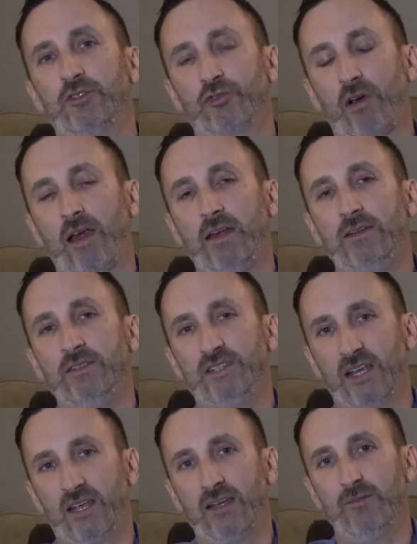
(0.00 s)
train
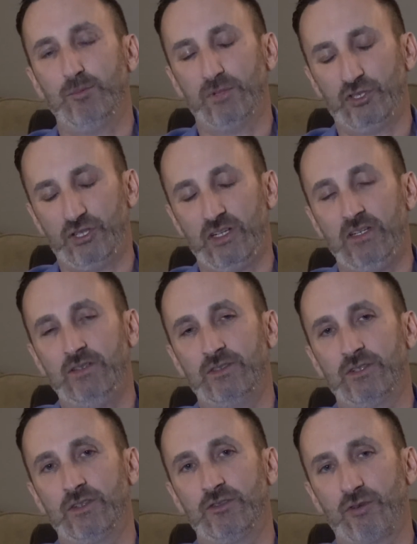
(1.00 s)
ticket machines
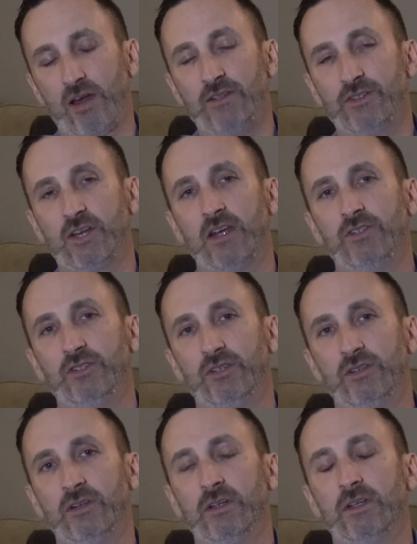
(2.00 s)
at the train station,